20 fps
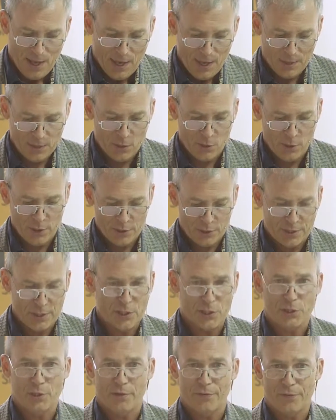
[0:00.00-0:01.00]
And of course,
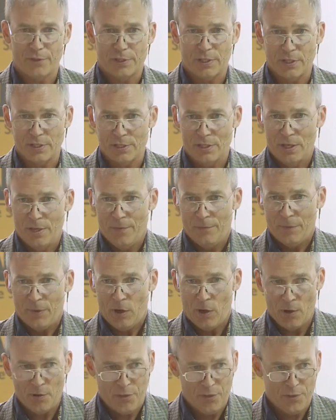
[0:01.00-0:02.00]
these surfaces
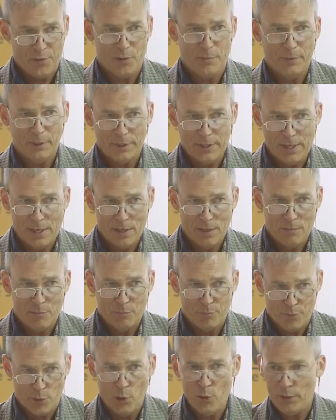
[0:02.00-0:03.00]
are thermally
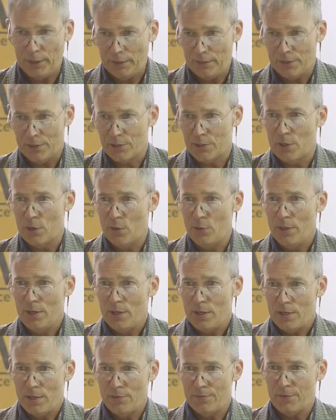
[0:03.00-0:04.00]
broken. So
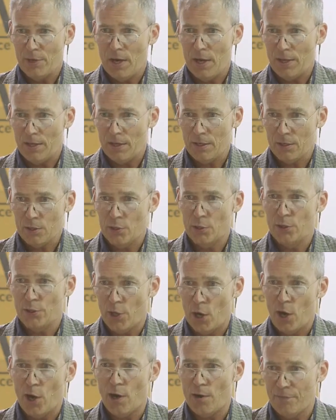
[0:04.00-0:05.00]
you've got a good
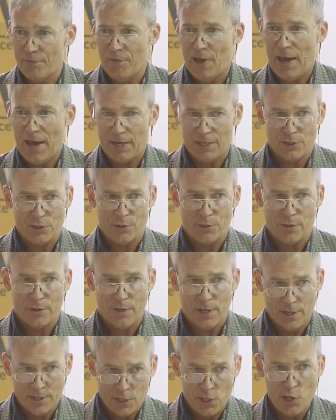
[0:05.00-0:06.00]
R factor
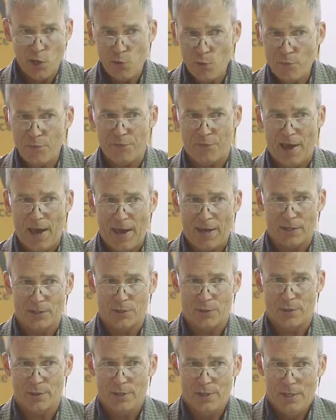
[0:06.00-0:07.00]
and U
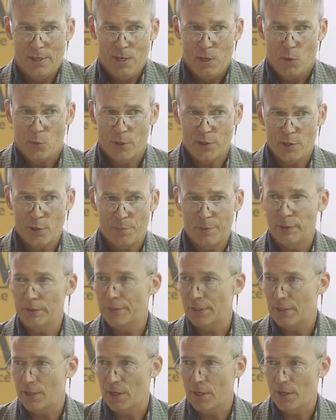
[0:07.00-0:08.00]
factor when you're
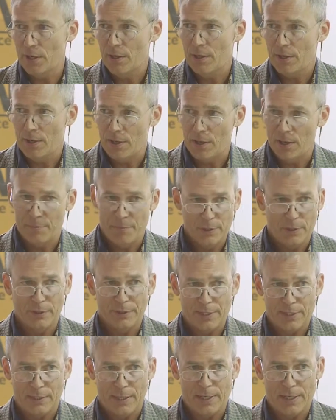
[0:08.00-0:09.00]
building a
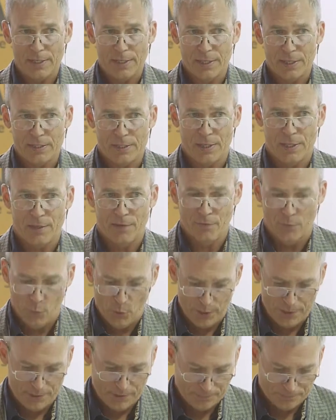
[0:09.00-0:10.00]
building like this out of
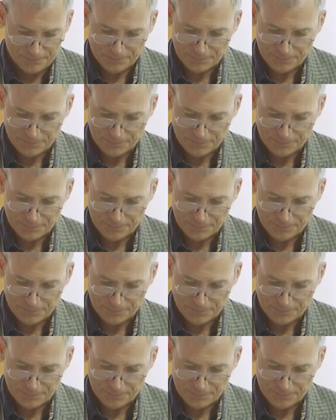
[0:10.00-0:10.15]
wood.